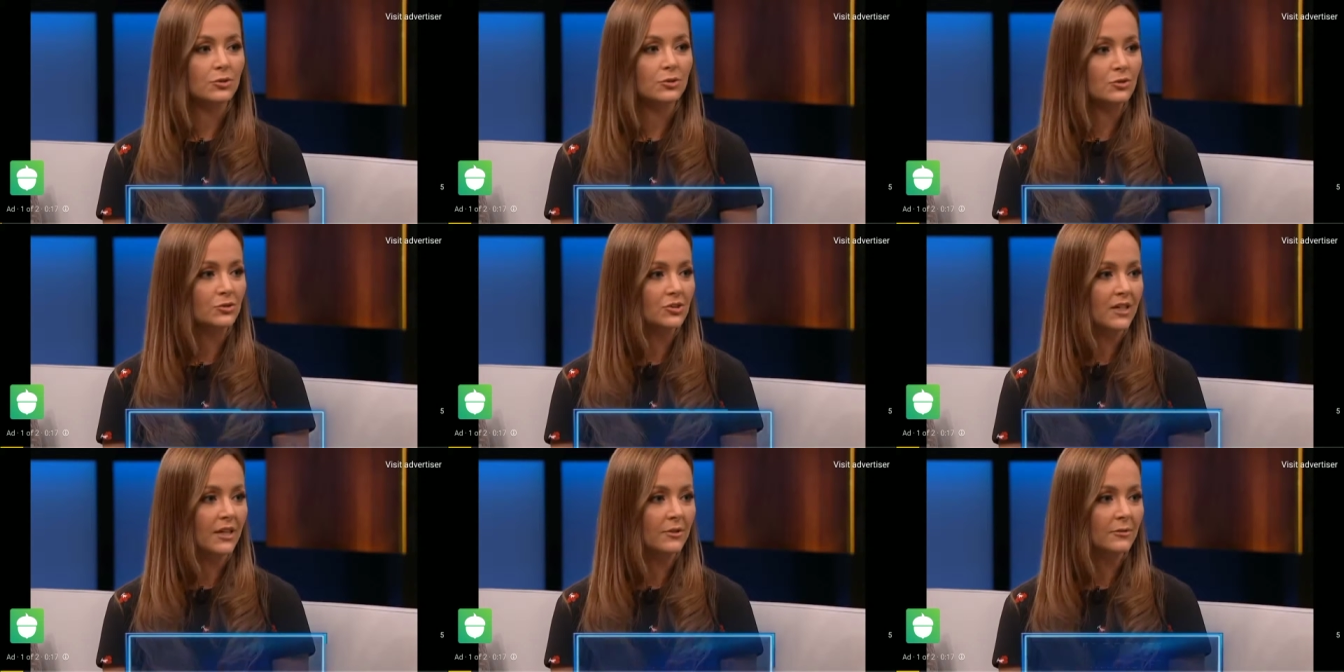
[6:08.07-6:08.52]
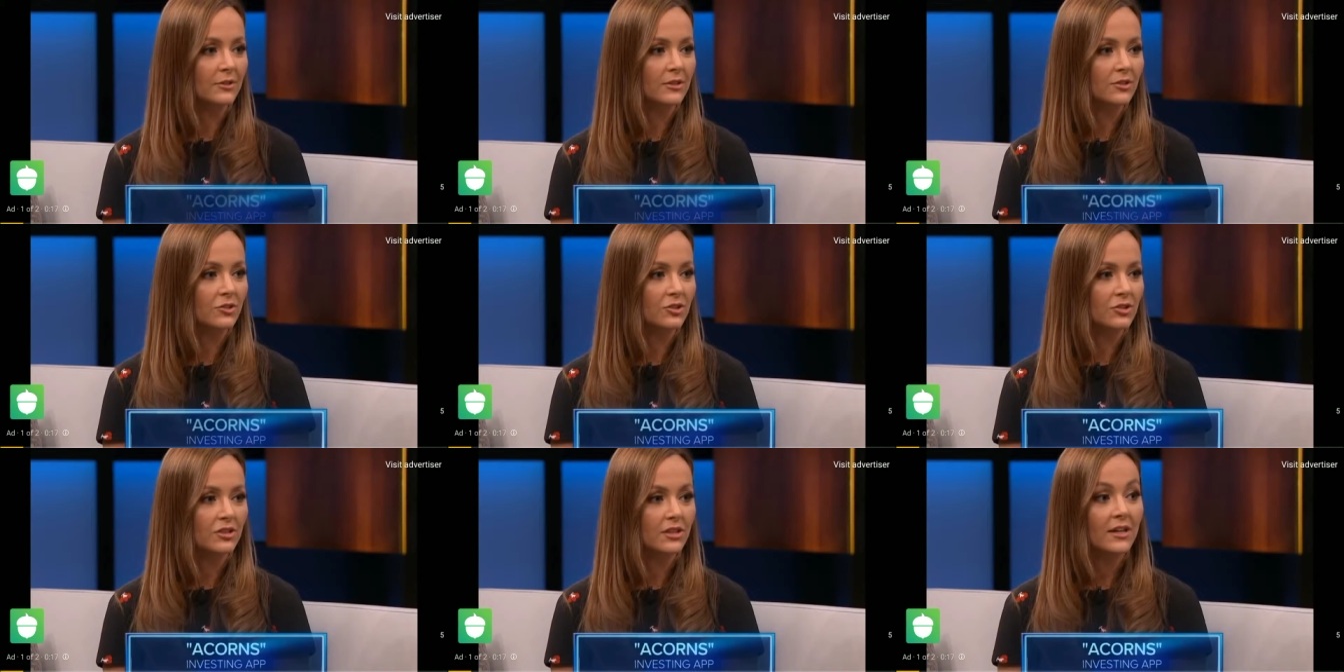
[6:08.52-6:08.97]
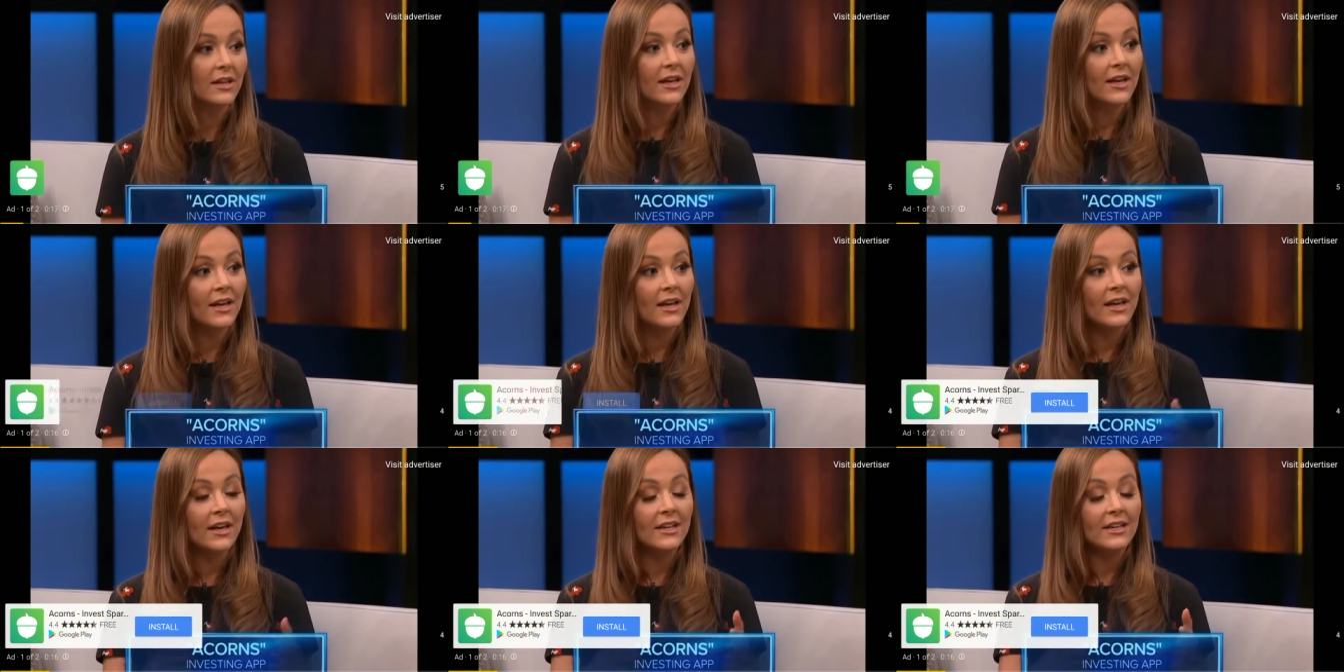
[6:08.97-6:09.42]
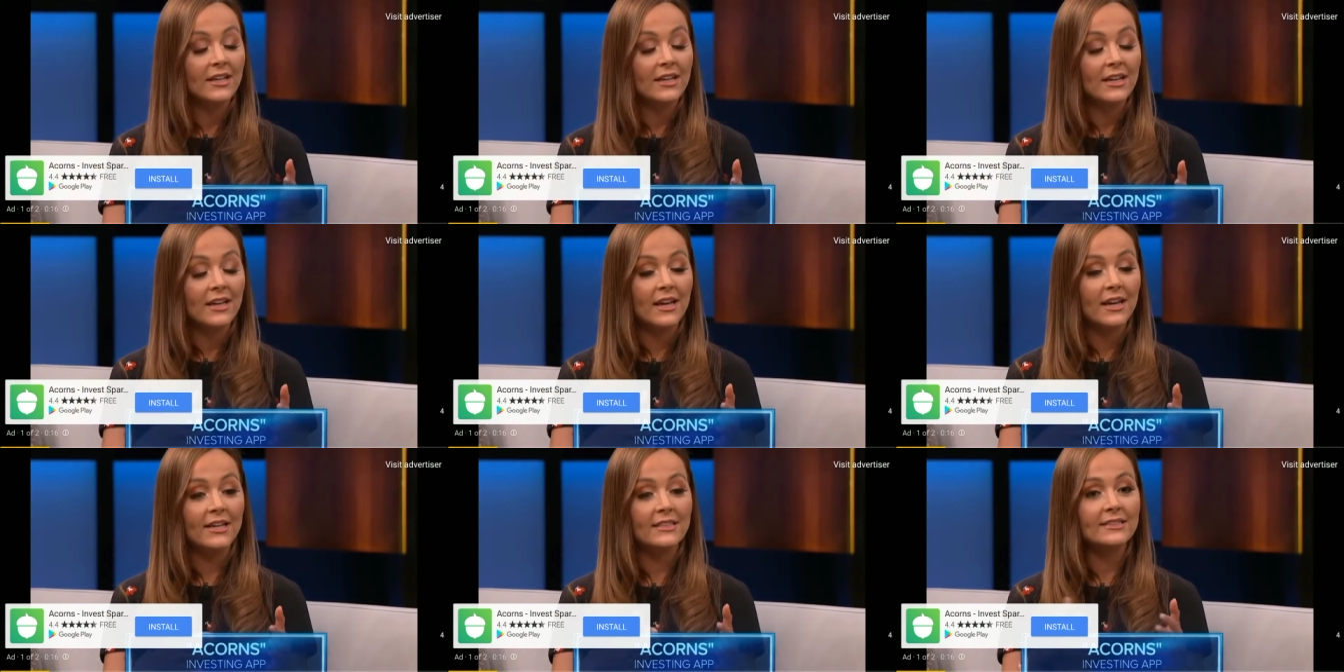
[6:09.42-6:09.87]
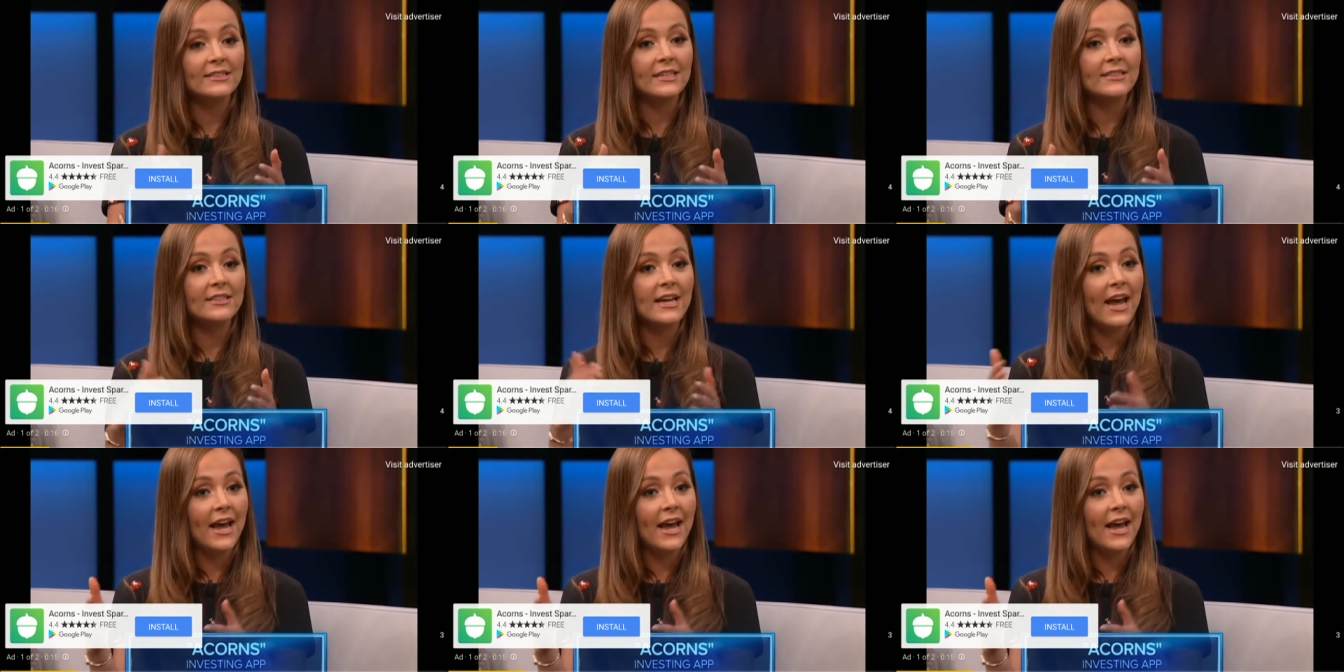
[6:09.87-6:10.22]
is your sandwich. It says,